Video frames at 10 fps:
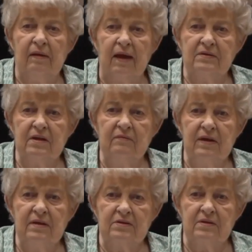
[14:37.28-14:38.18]

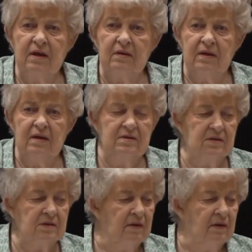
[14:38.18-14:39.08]
activities to get
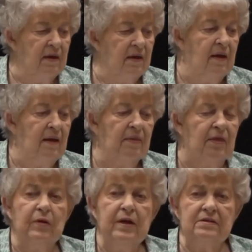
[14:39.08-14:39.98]
these.
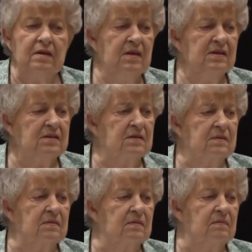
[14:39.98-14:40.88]
The reason this
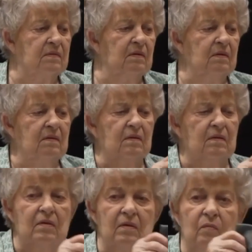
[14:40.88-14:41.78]

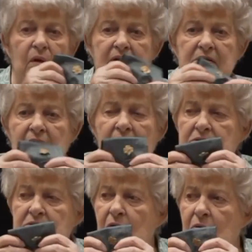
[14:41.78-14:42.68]
one that's
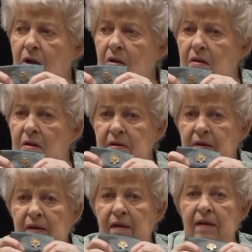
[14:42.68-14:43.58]
not sewn on.
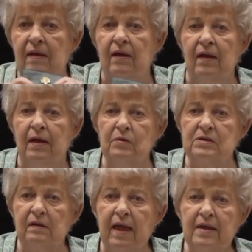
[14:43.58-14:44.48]
It was
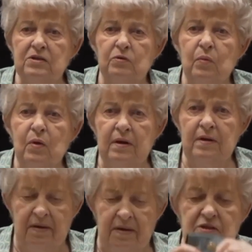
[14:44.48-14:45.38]
the last
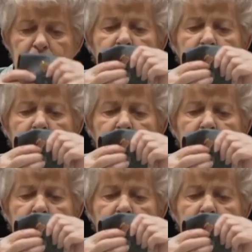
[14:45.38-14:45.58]
one. It's